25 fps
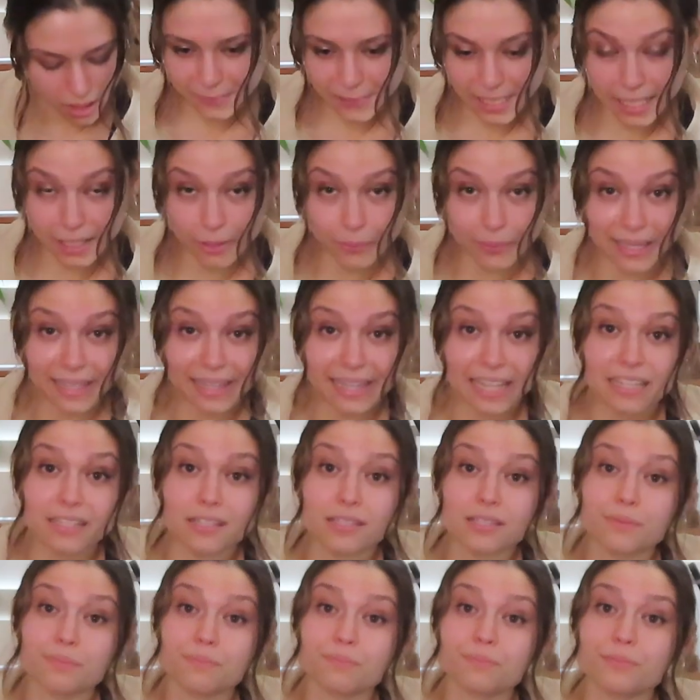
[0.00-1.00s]
Anyway,
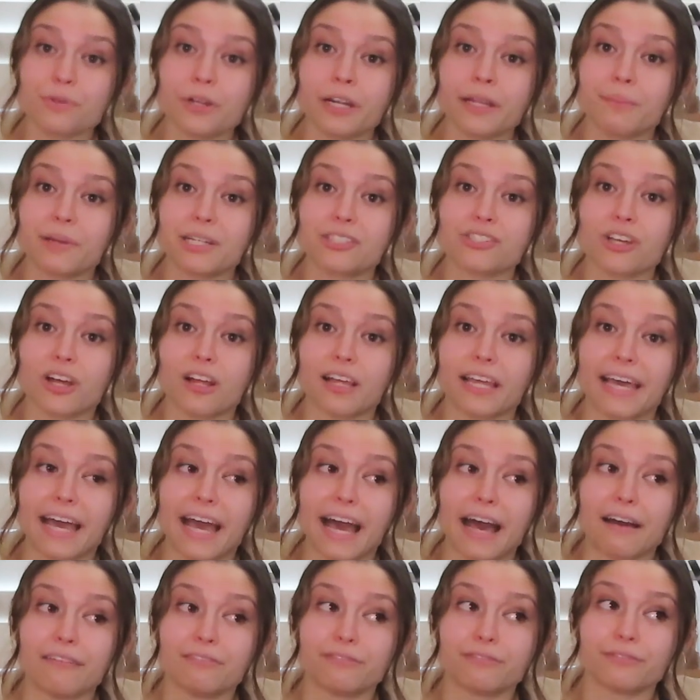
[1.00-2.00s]
that's pretty much all I
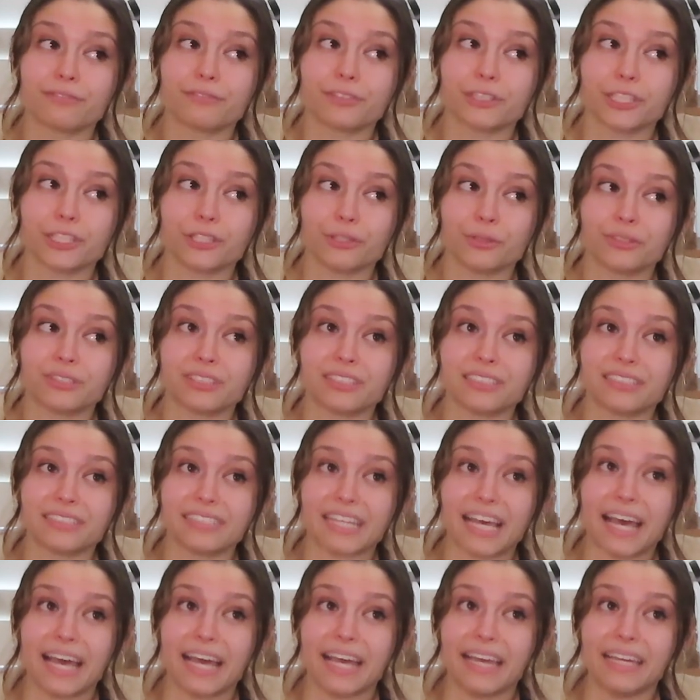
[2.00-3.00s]
have for you
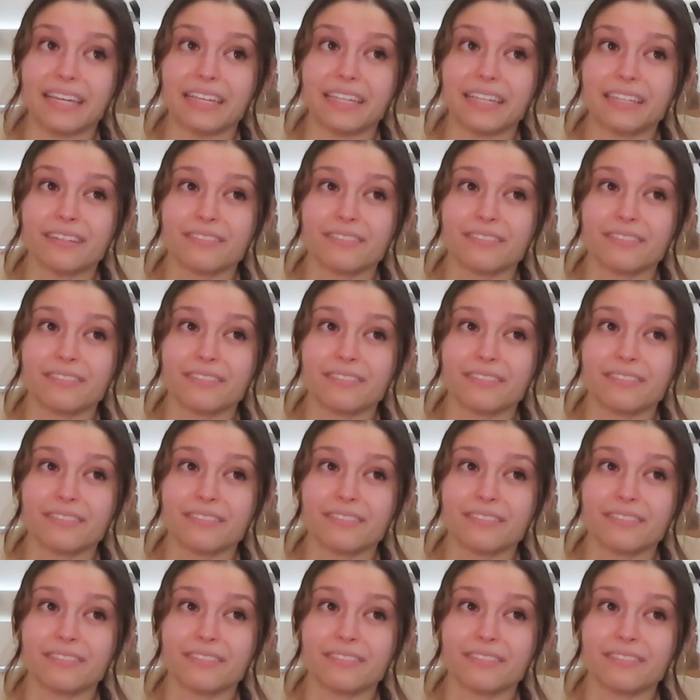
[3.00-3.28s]
today.